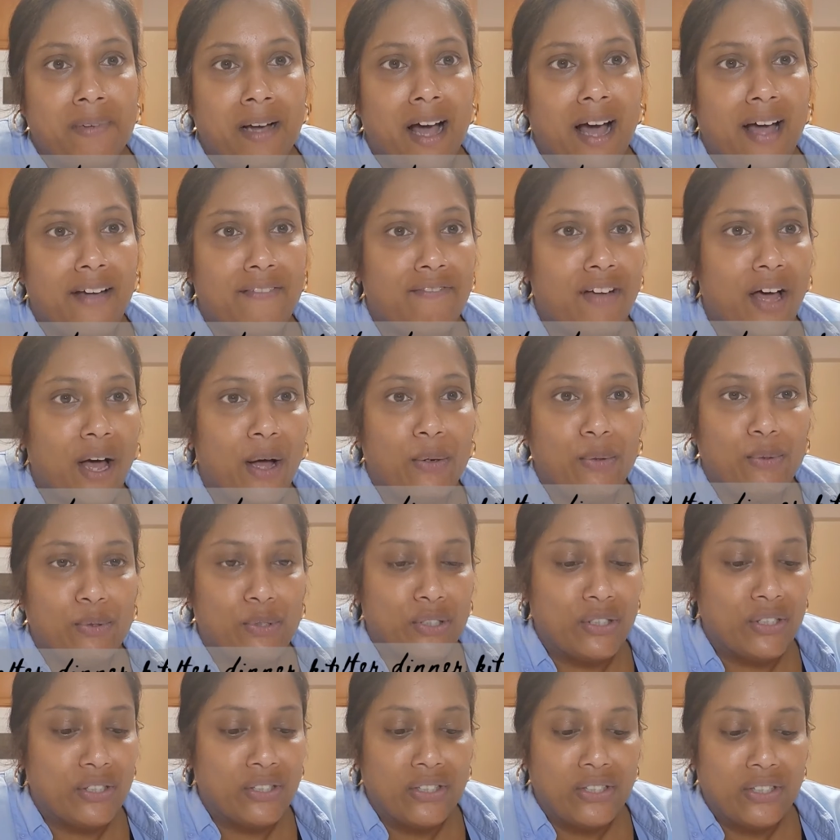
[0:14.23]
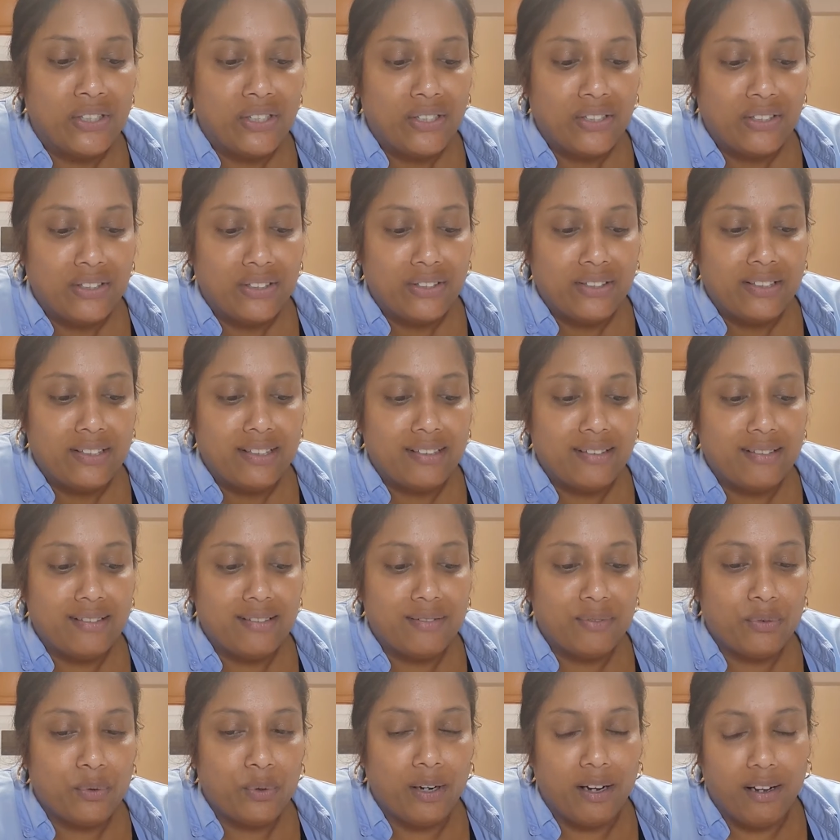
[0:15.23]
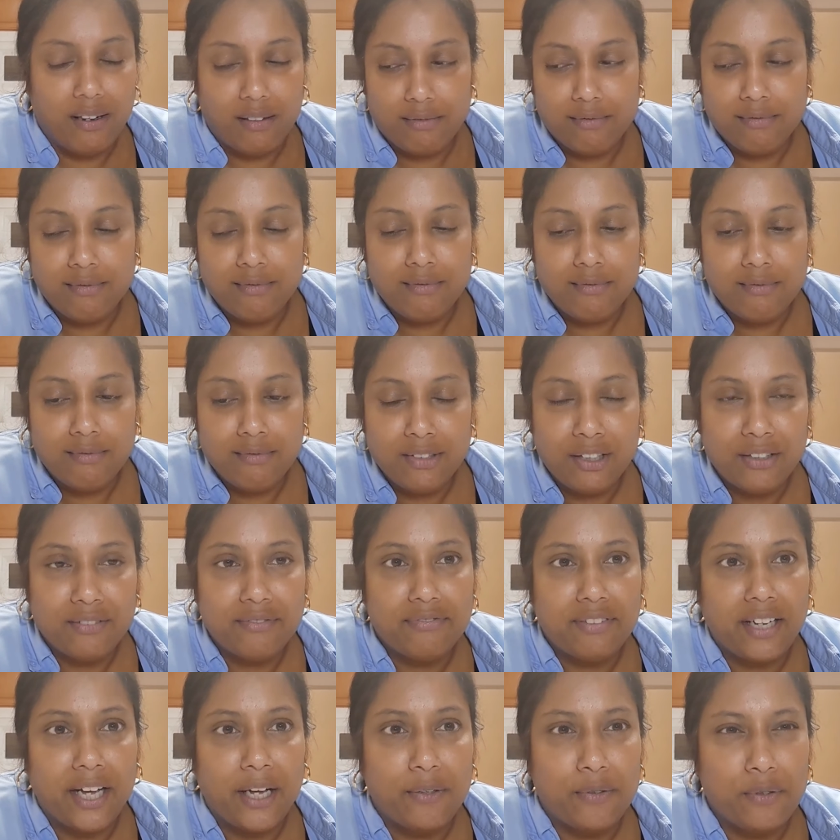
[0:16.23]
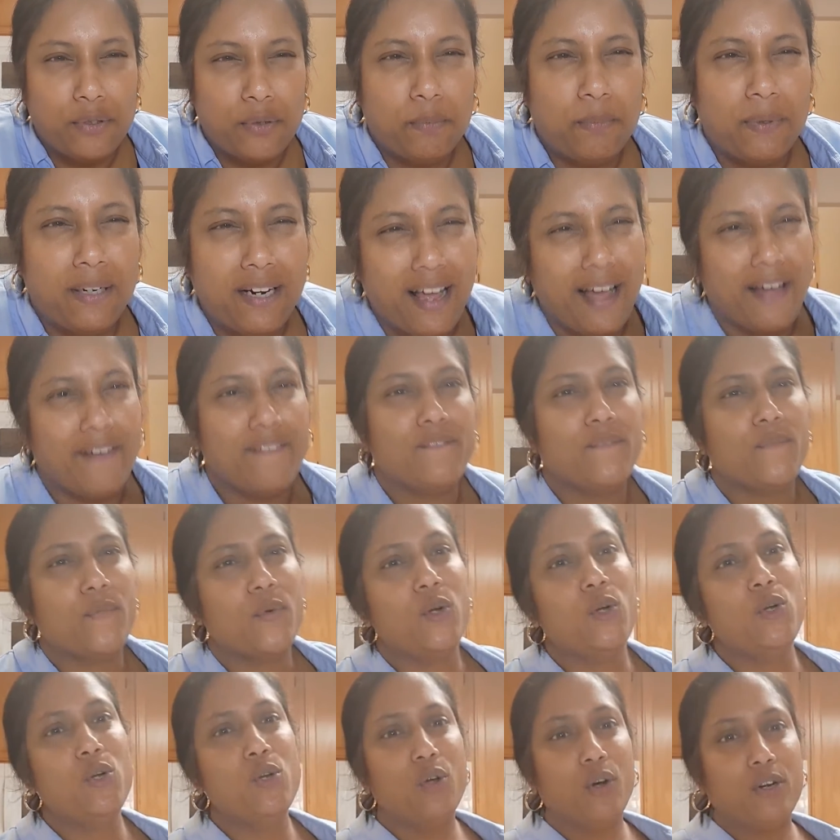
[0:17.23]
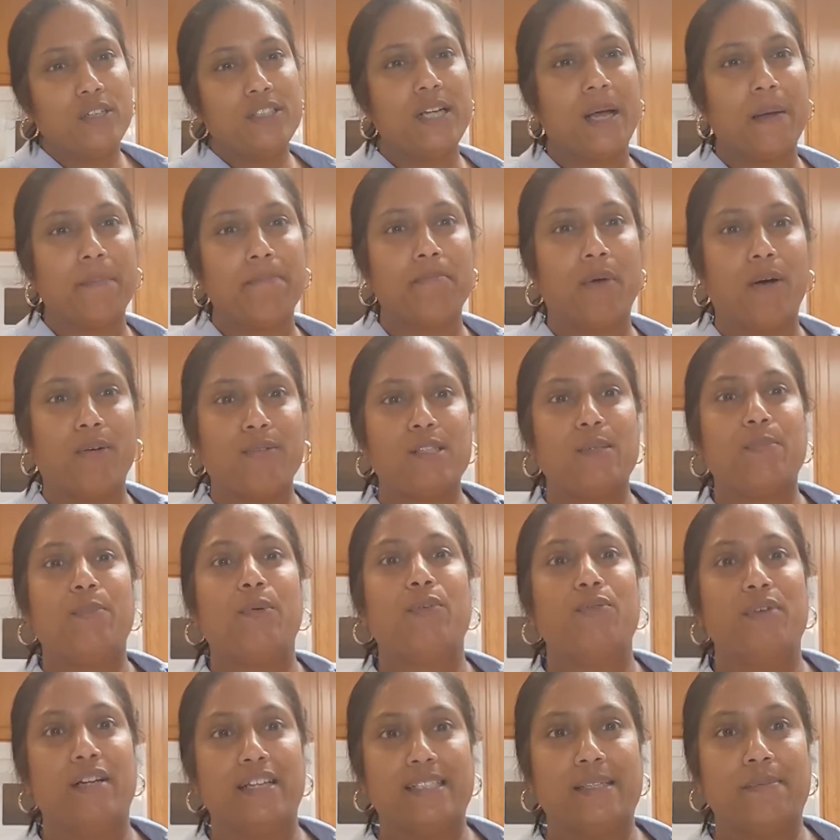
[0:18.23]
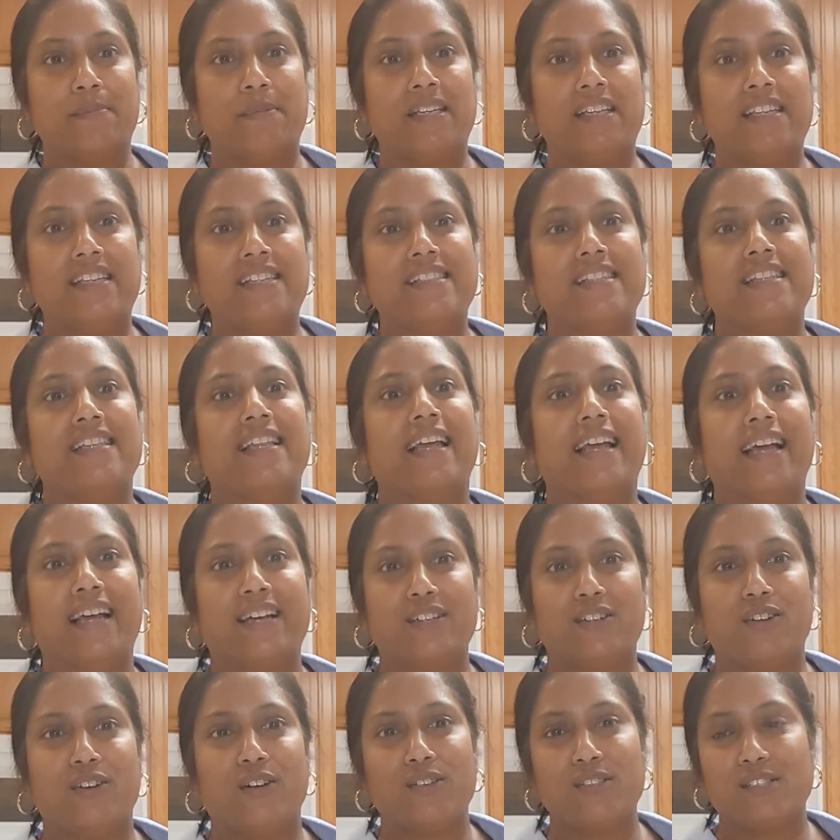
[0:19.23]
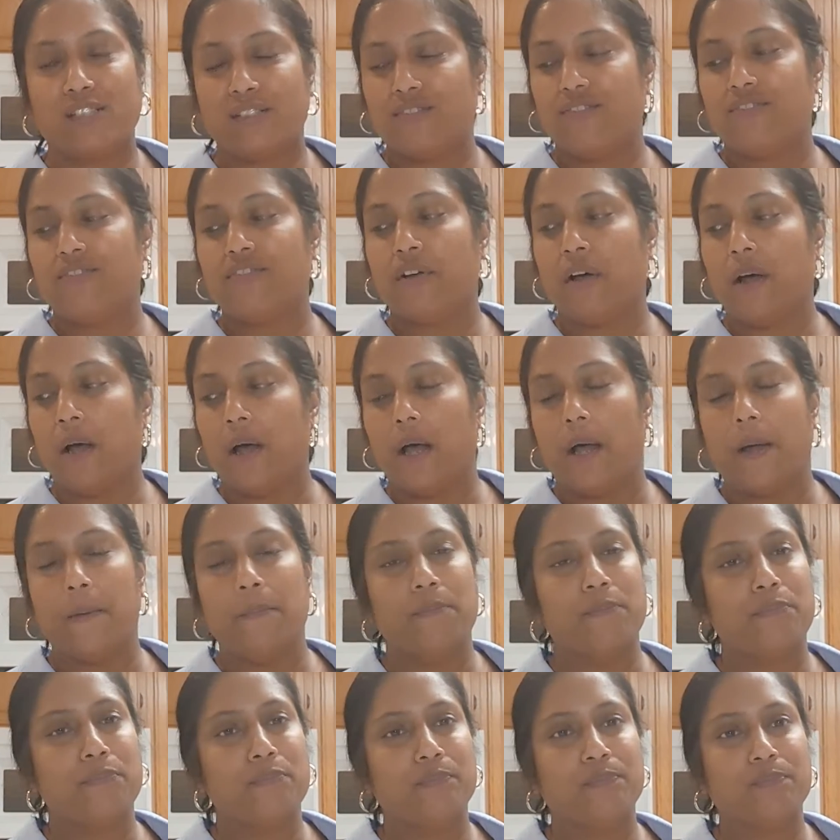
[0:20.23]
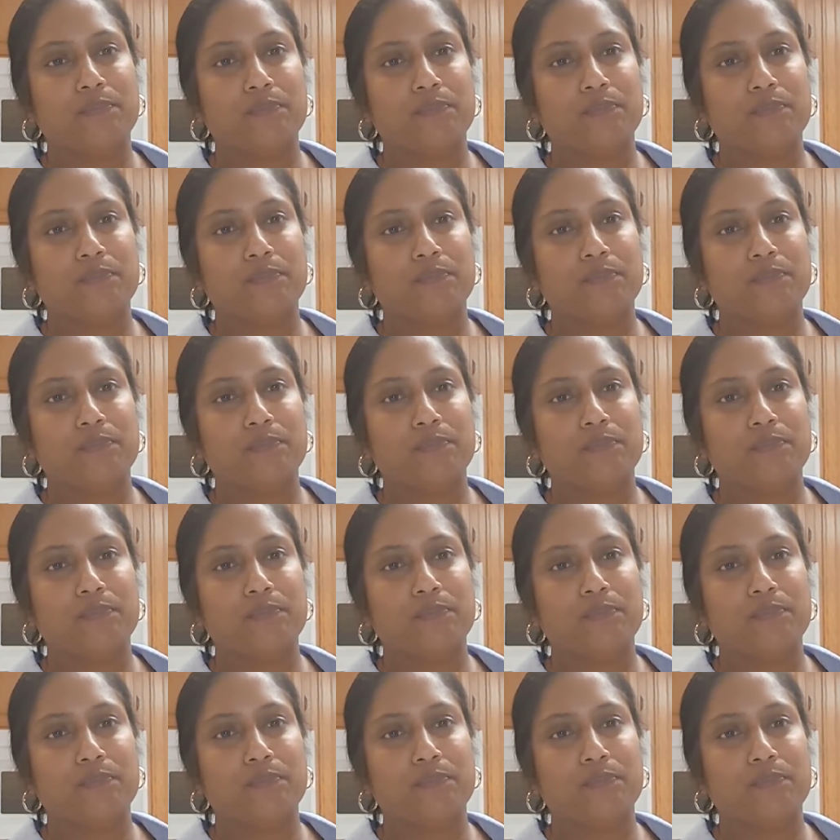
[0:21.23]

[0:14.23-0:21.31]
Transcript: I found, well, not found, but I looked up multiple recipes and they had lots of um,